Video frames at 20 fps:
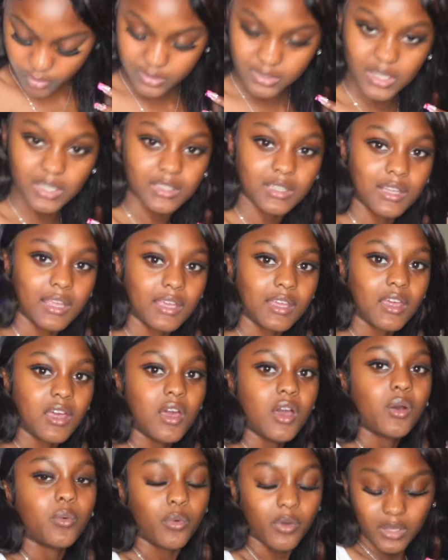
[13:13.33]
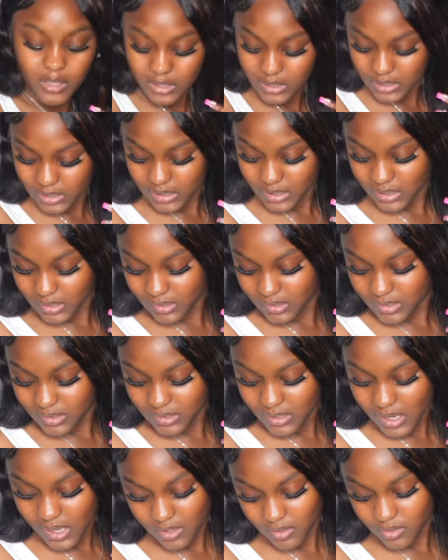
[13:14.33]
It's kind of like, well, it is,
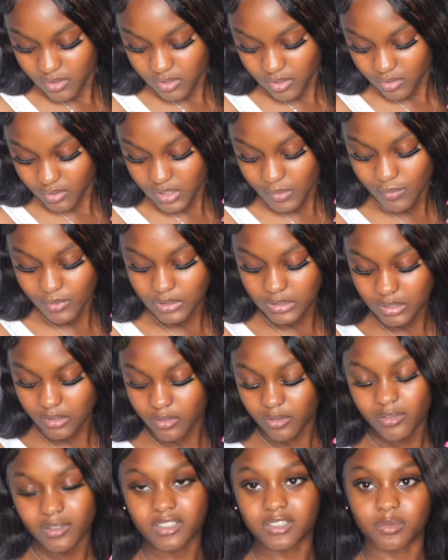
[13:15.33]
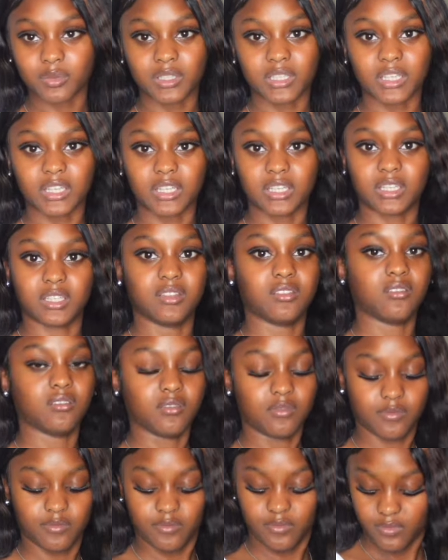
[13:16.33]
I don't know. The material is really good.
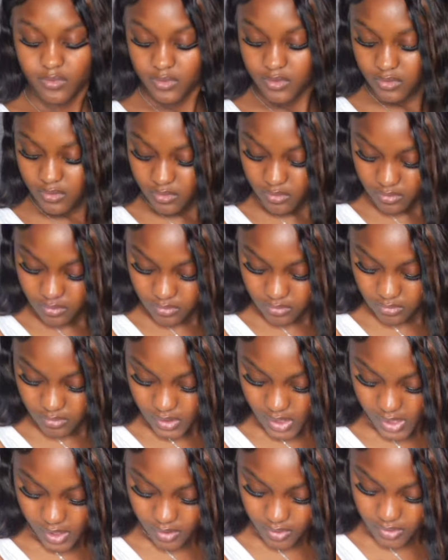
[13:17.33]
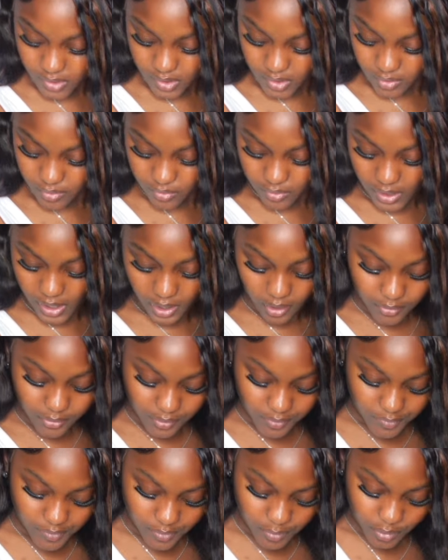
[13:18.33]
I don't
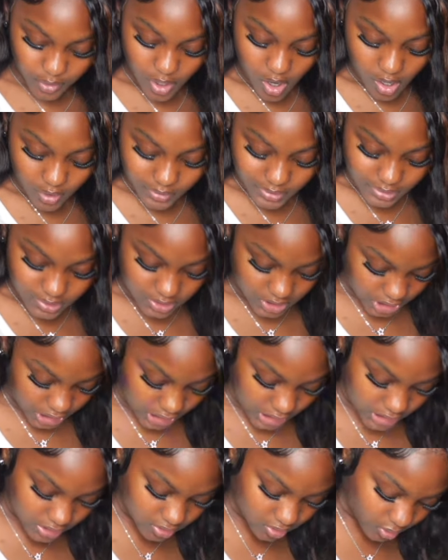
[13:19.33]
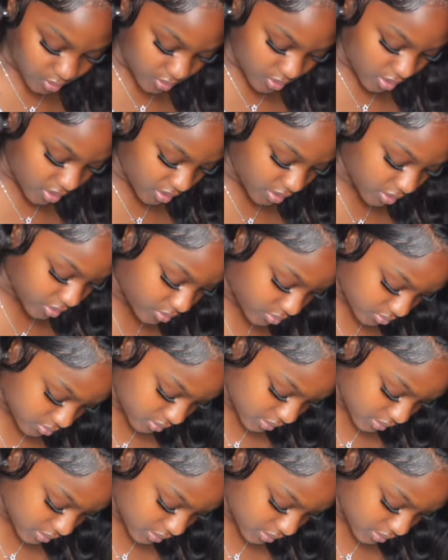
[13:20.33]
know if people call this jeans or cargo,